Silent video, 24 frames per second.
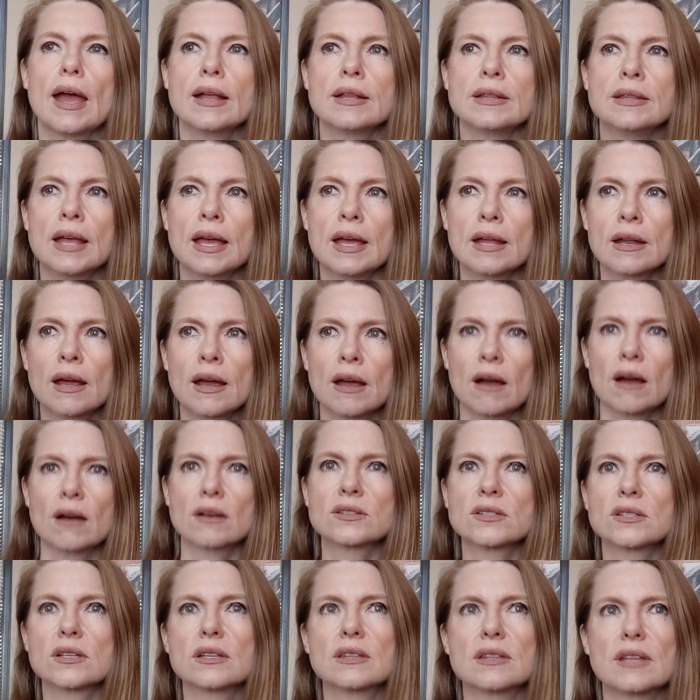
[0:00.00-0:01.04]
And then I
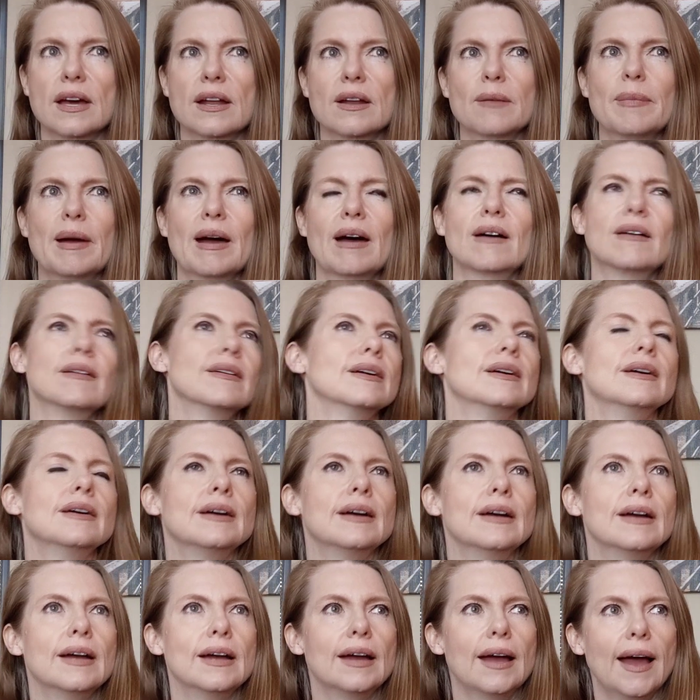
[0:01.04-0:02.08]
also thought about
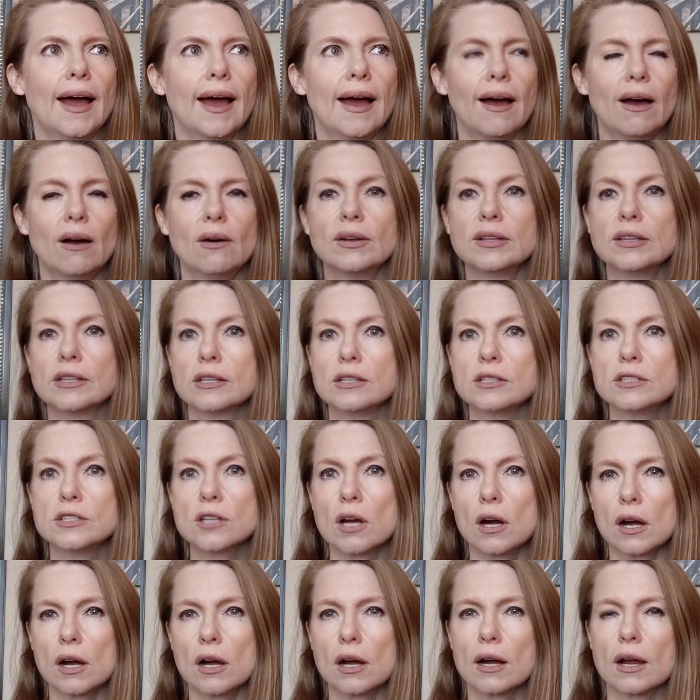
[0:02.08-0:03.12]
how in the
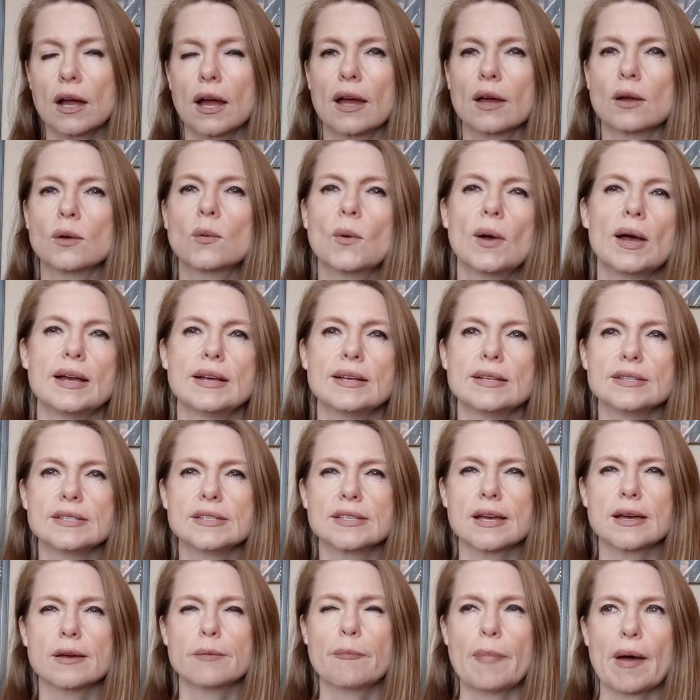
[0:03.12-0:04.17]
dark I
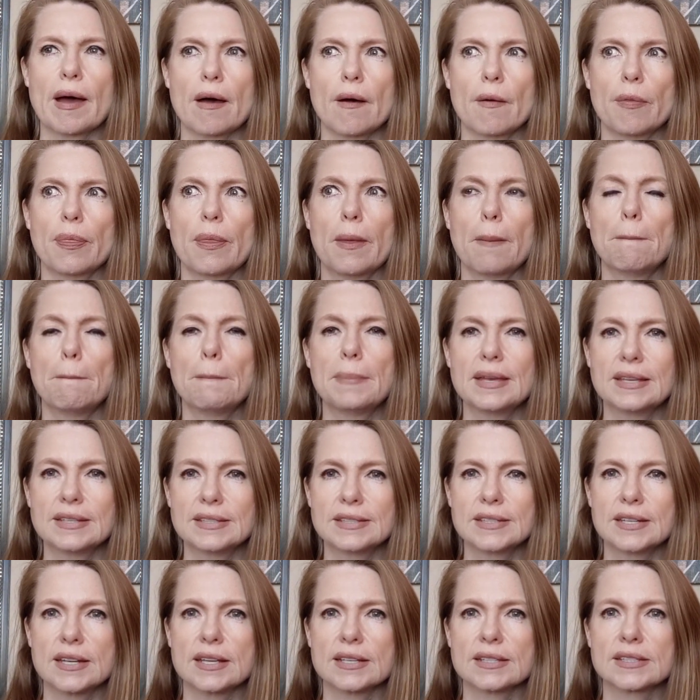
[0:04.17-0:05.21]
was about the
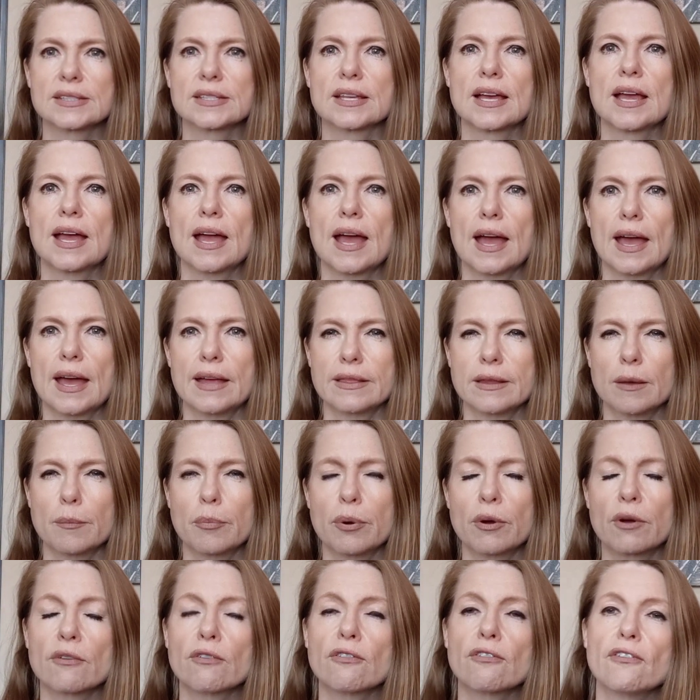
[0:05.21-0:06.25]
business and the
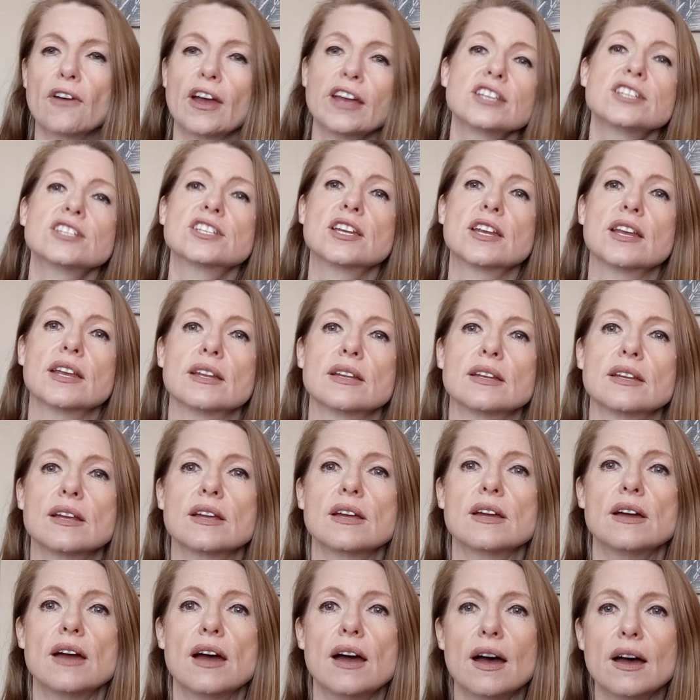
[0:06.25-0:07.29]
profession
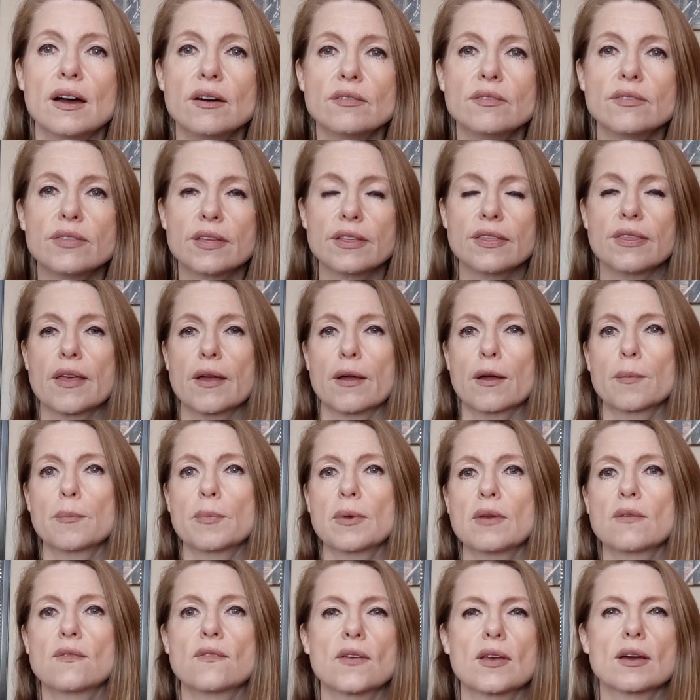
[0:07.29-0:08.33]
of the
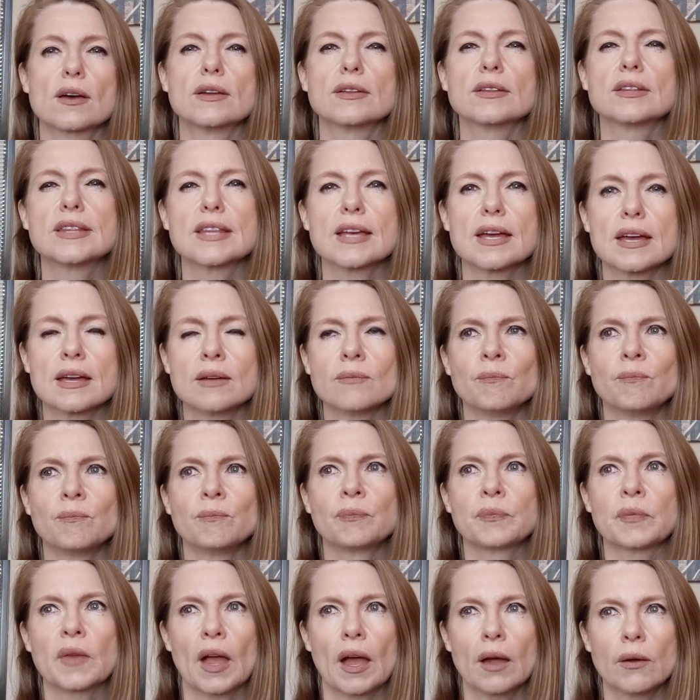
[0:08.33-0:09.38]
therapy field, that
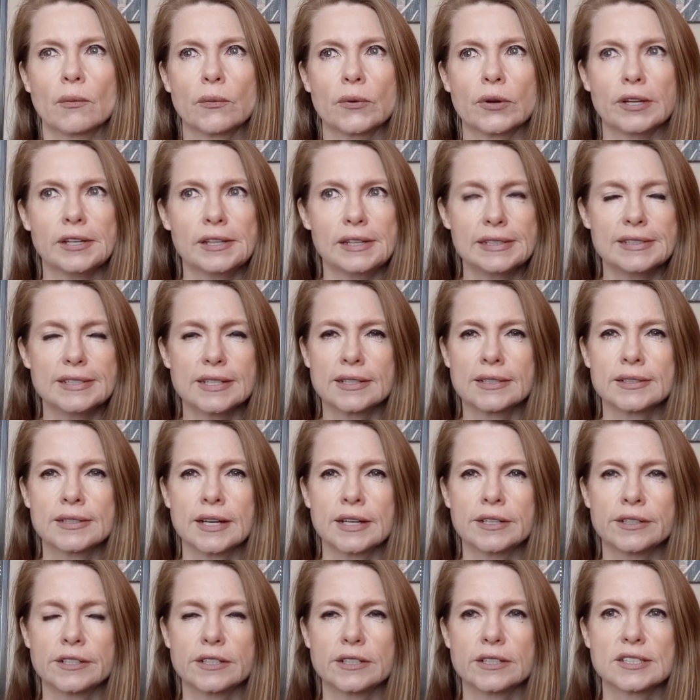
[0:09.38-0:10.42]
I really didn't
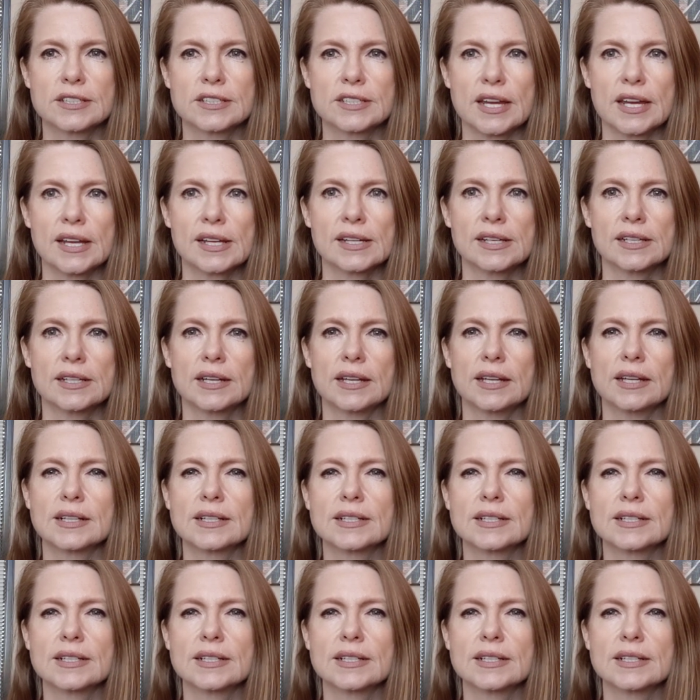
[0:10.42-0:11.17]
understand